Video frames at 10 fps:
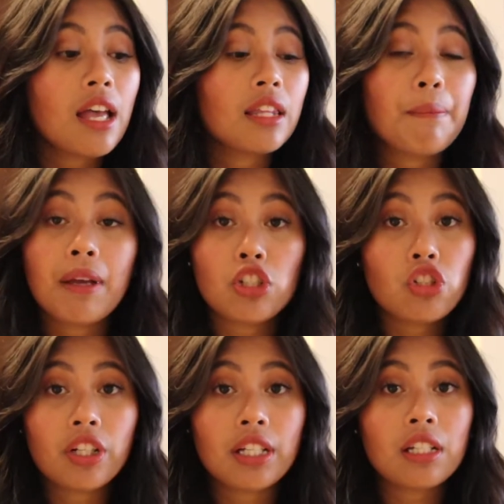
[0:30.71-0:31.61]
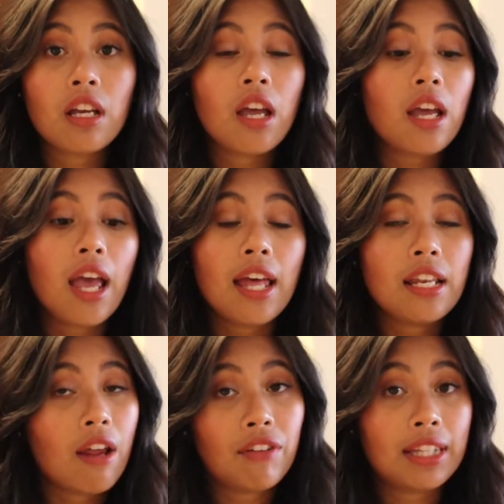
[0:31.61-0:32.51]
the measuring,
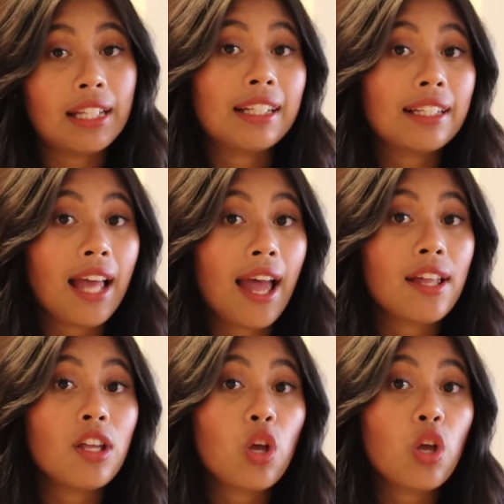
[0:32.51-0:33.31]
and everything like that.